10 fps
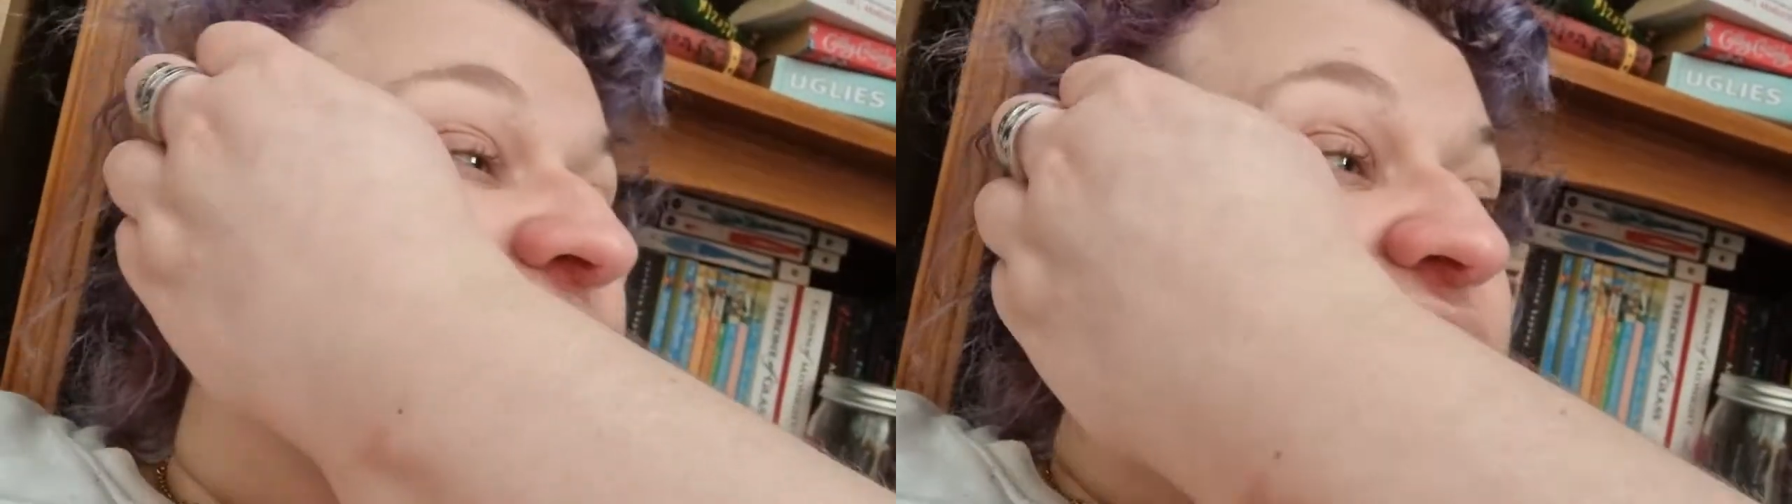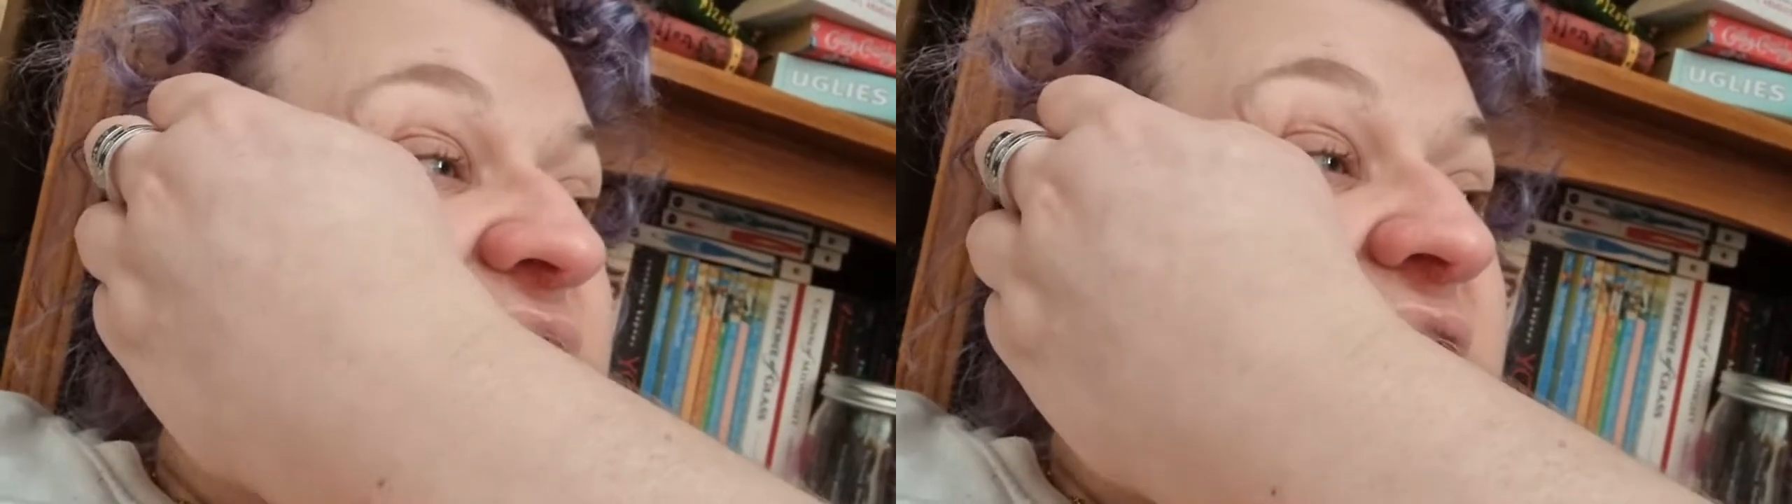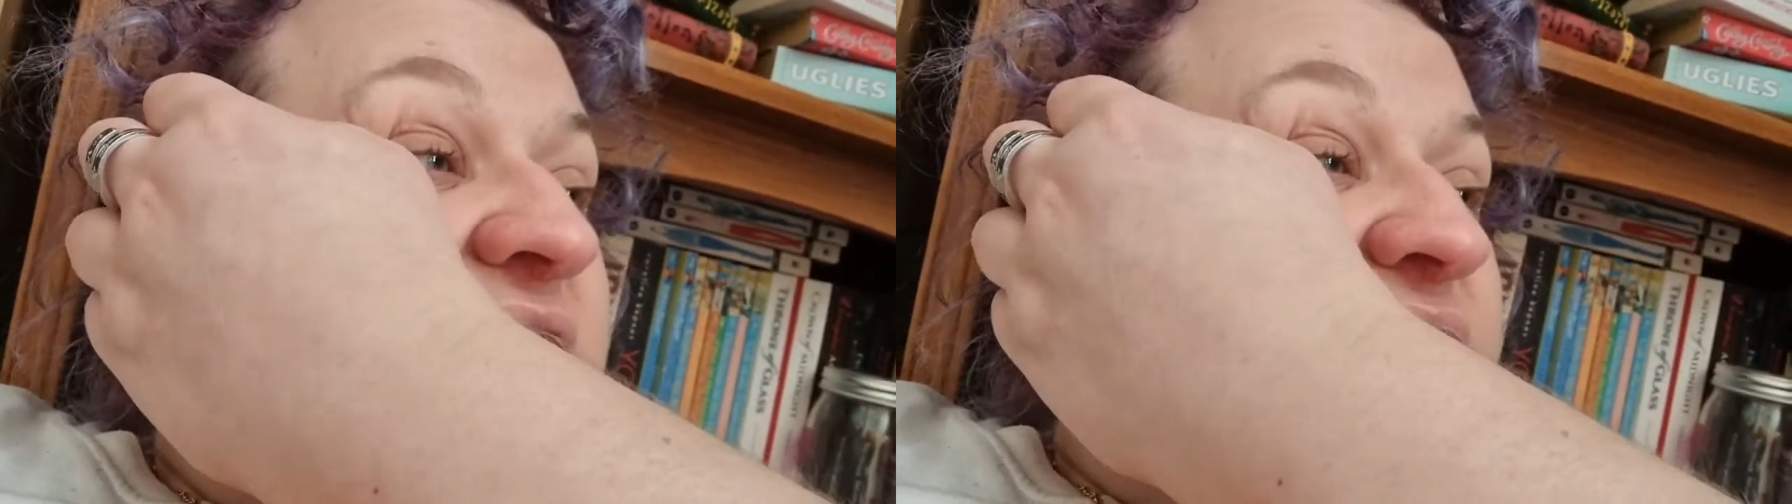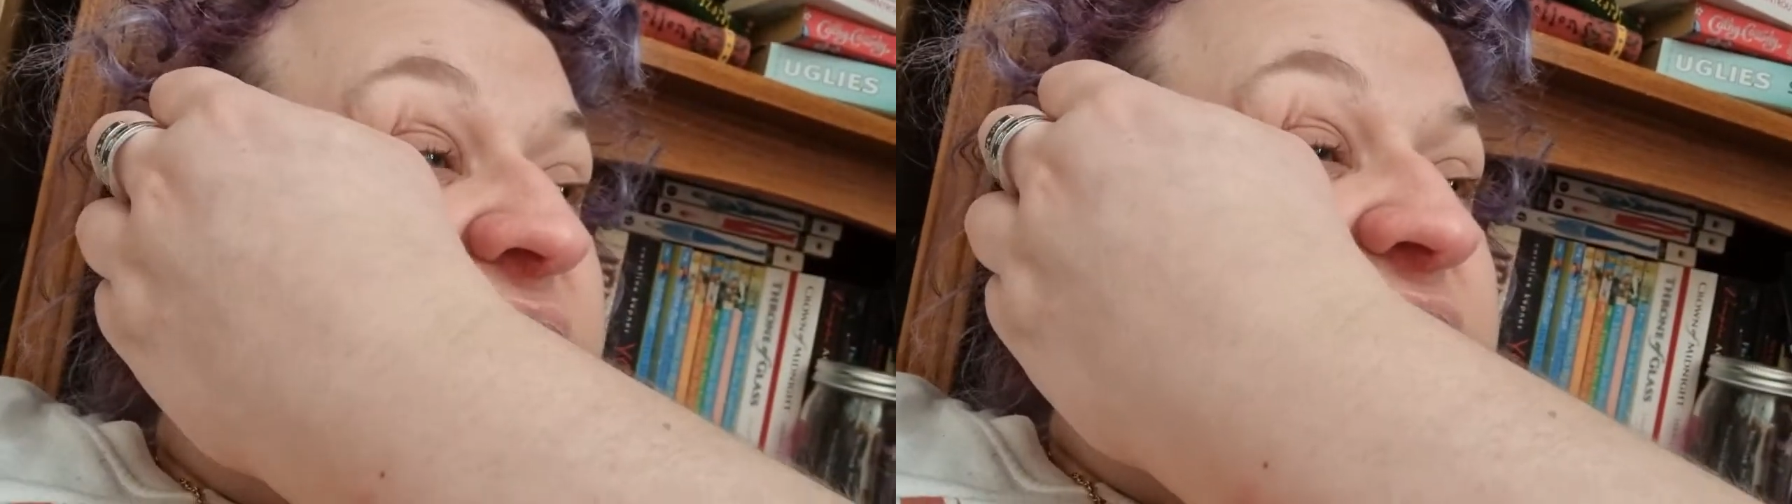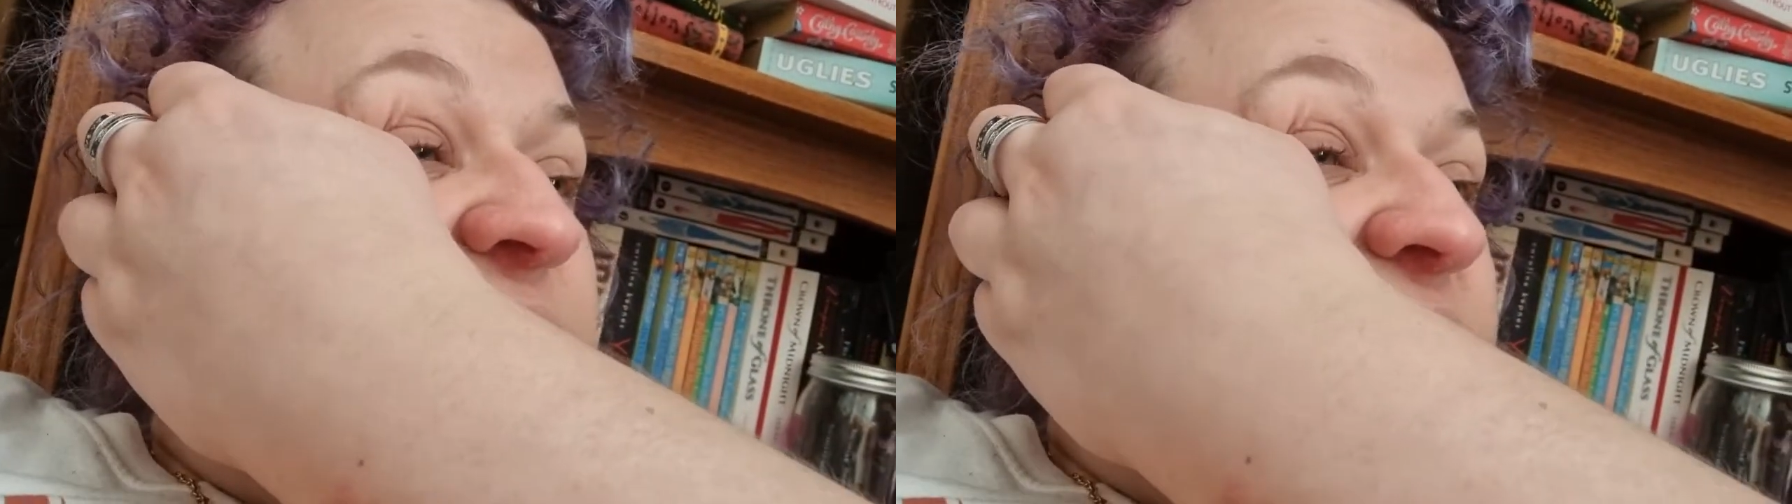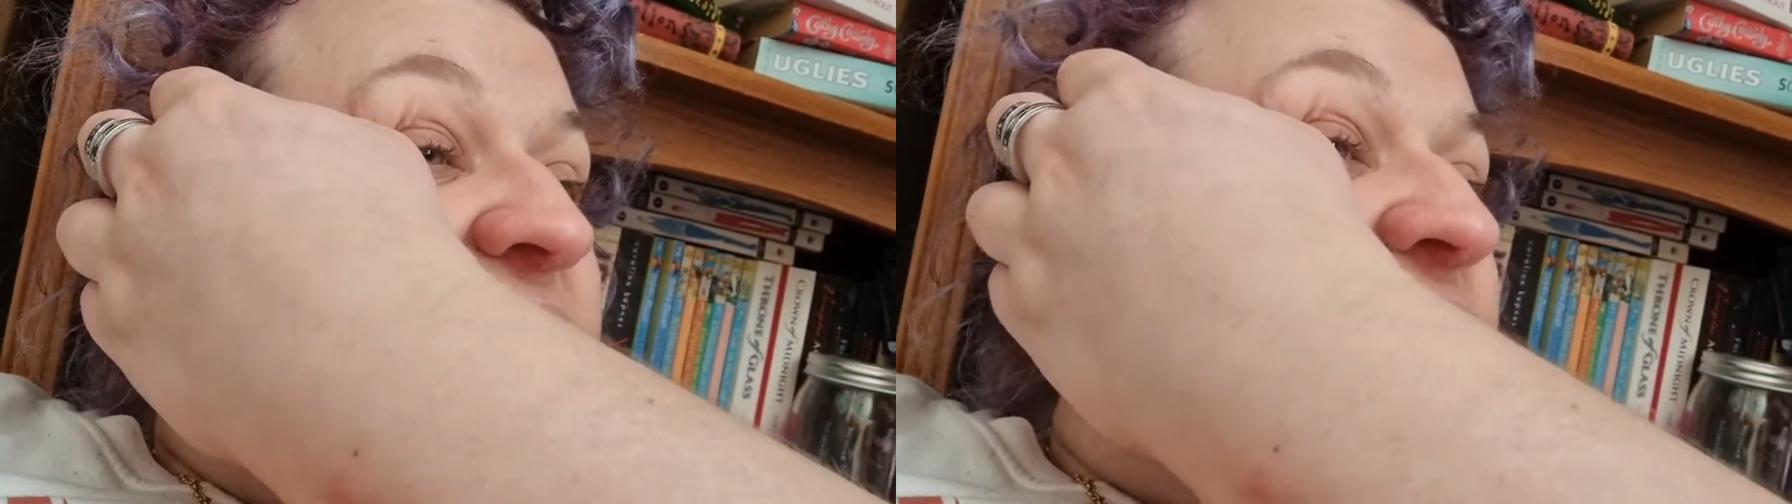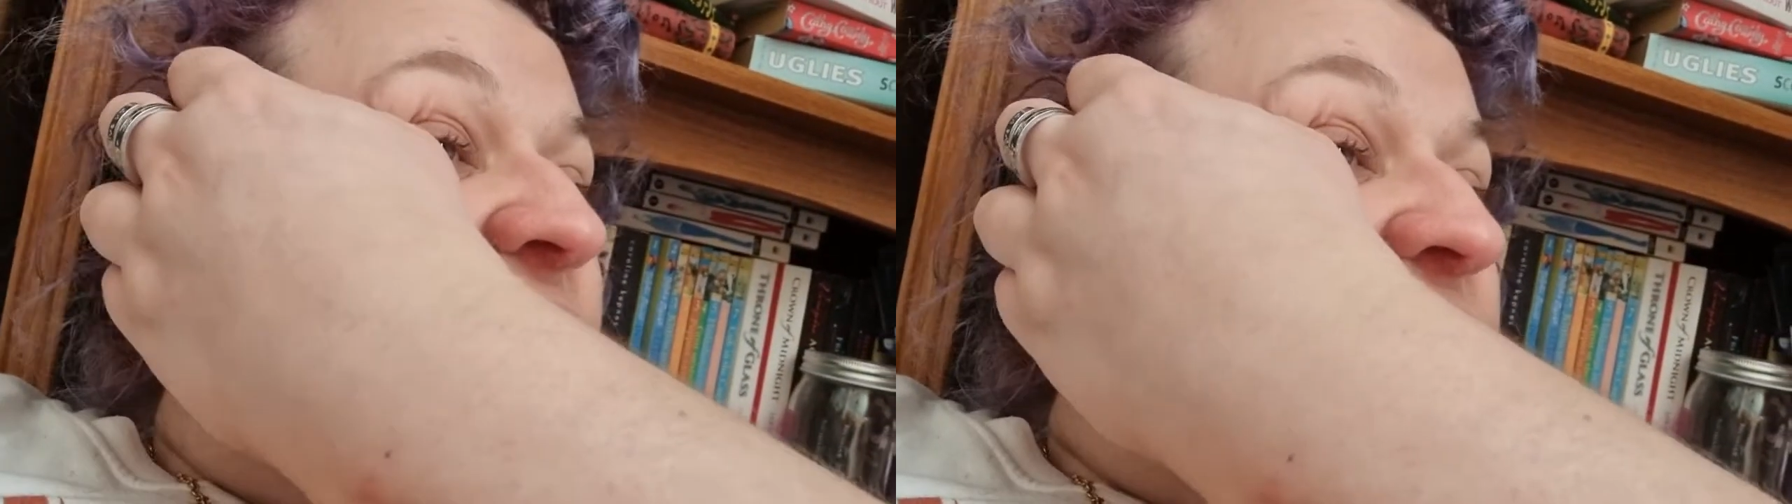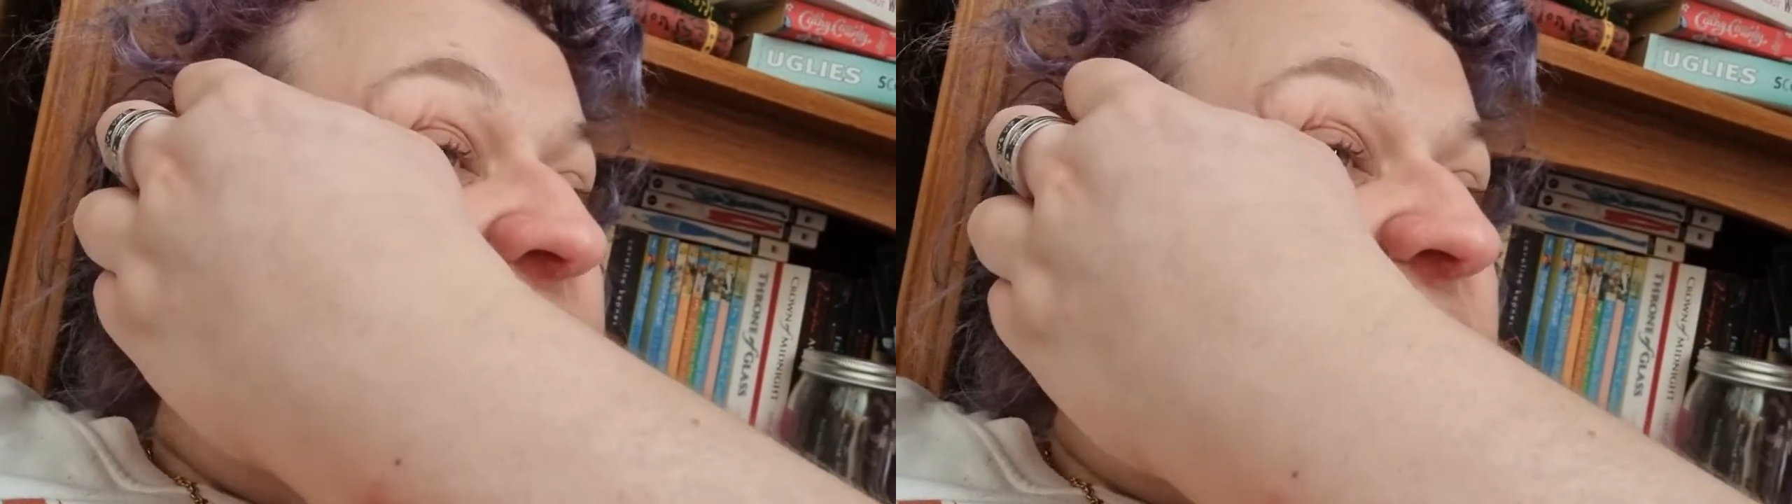off now so we can get